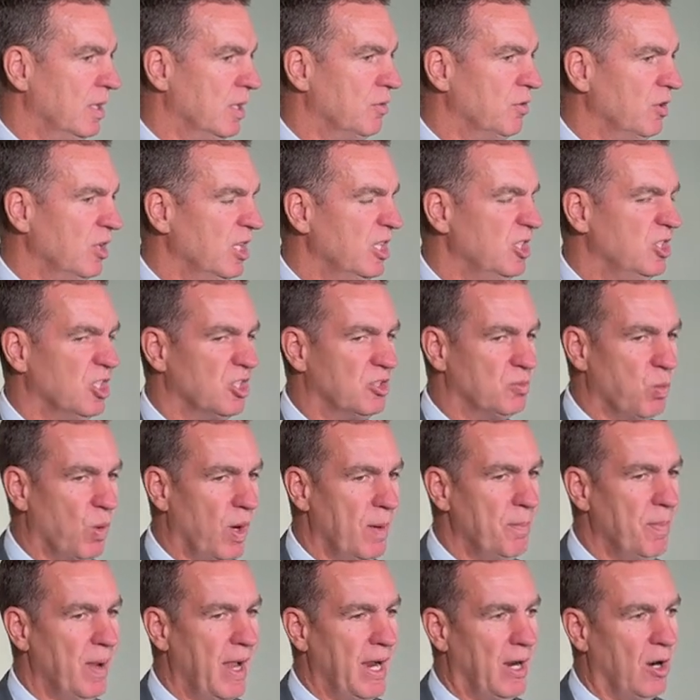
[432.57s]
really just
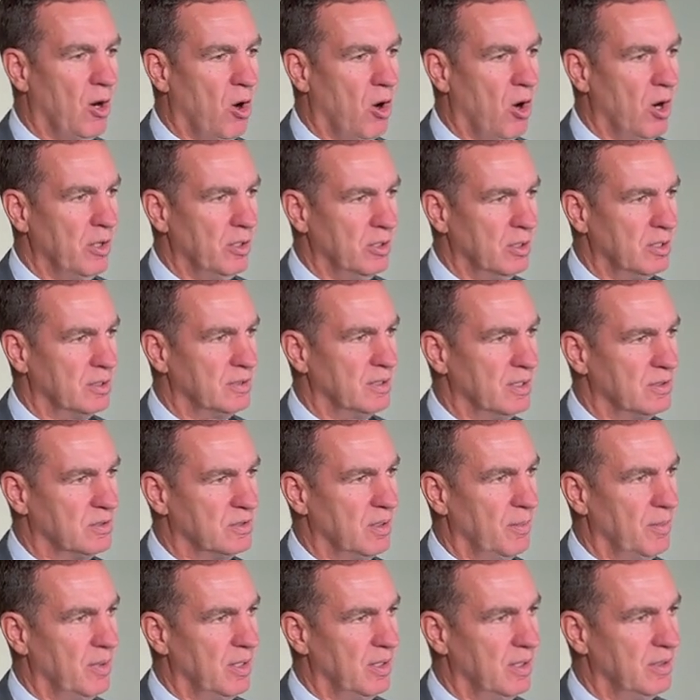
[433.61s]
went back hard and looked at
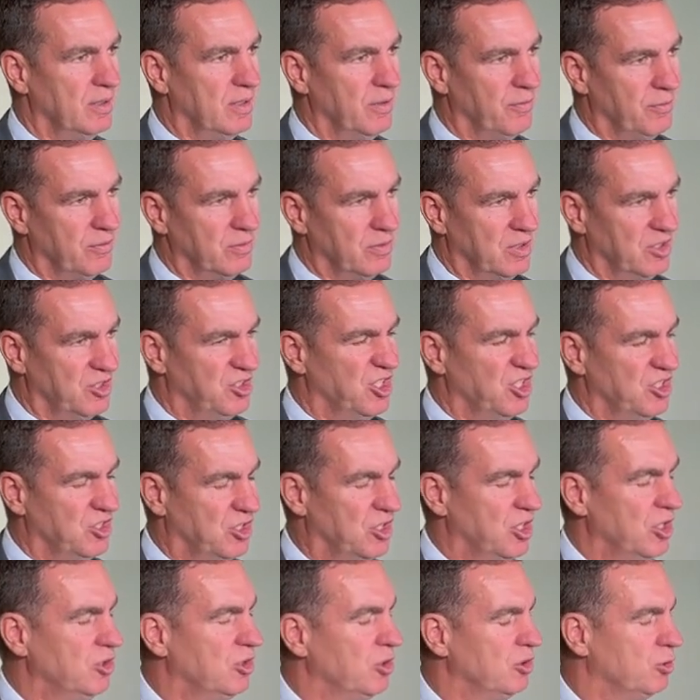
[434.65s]
some of the
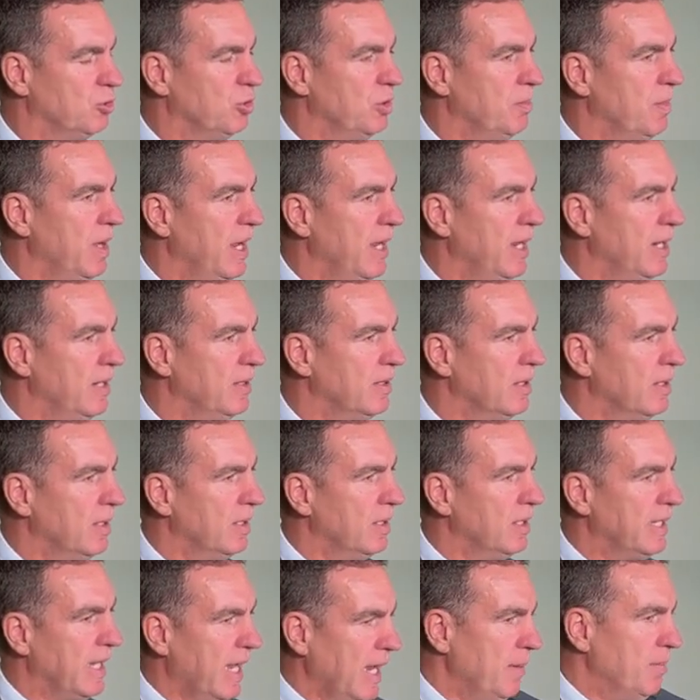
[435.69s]
decisions we made
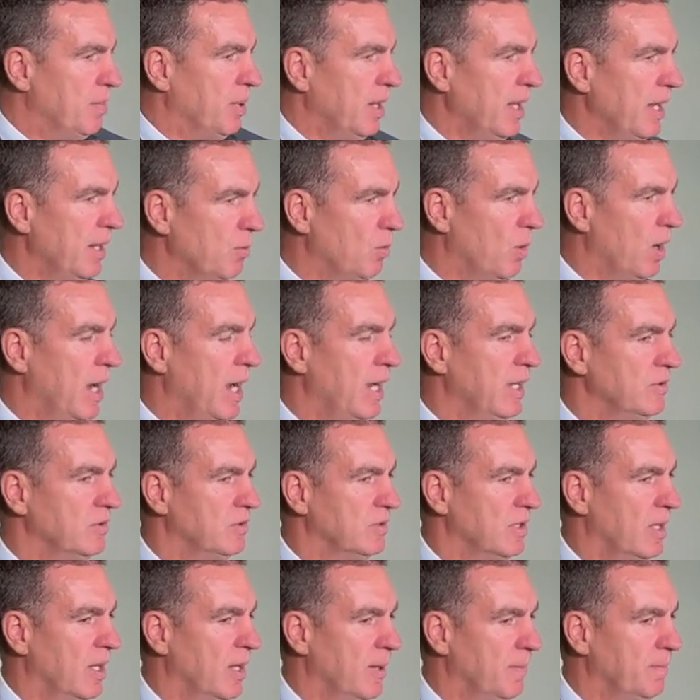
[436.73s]
game plan
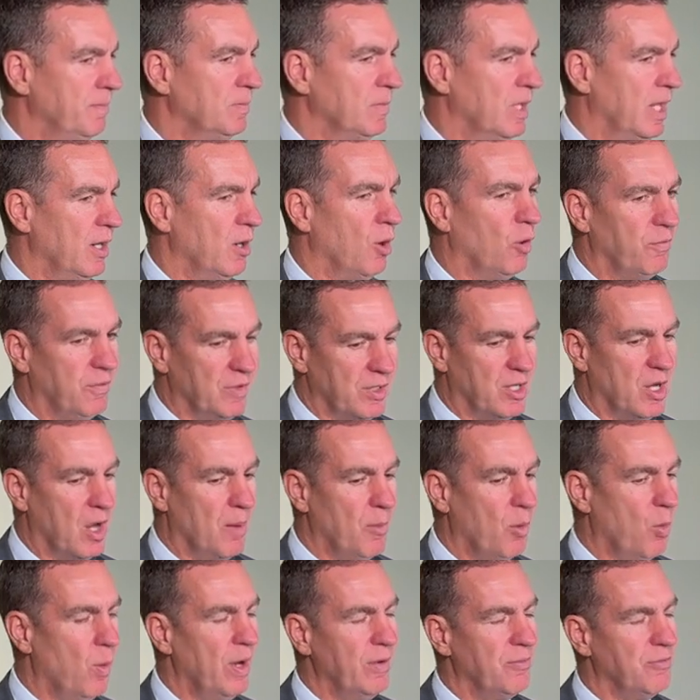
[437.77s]
wise and hopefully
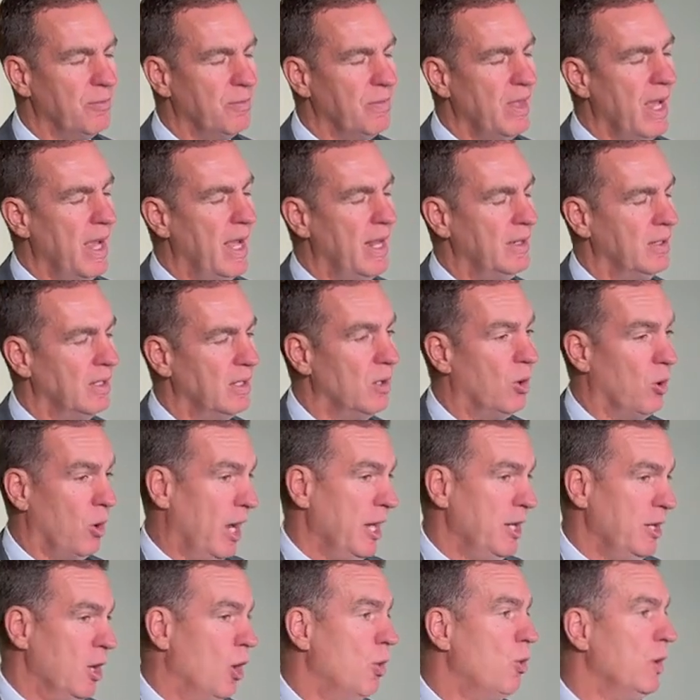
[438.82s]
come away from that. Well,
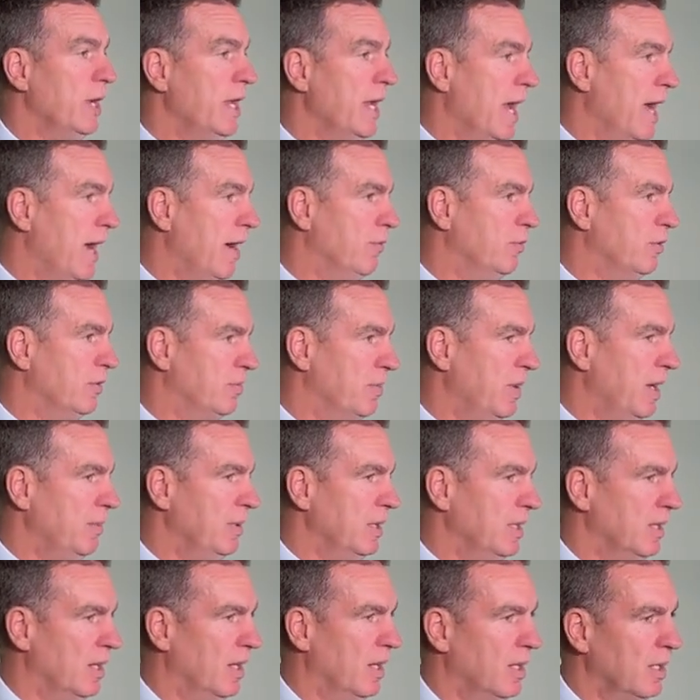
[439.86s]
I know we have with
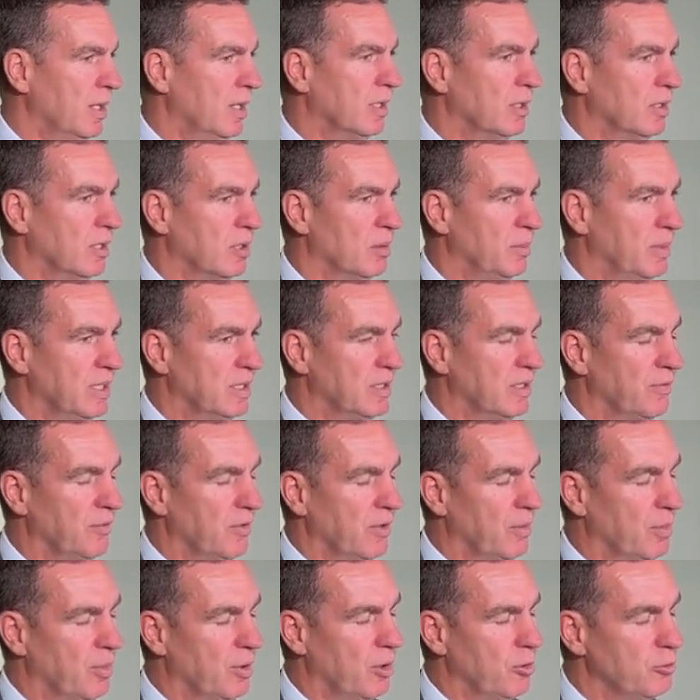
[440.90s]
maybe a little bit
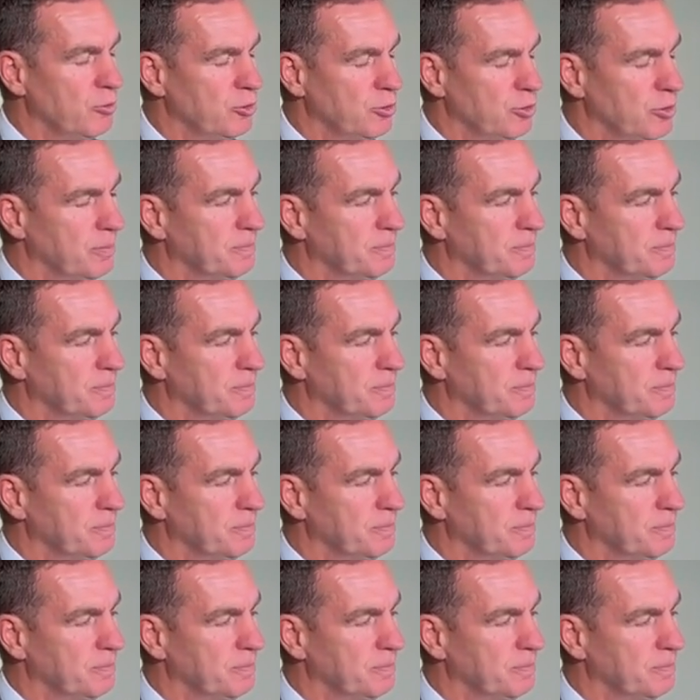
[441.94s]
different approach.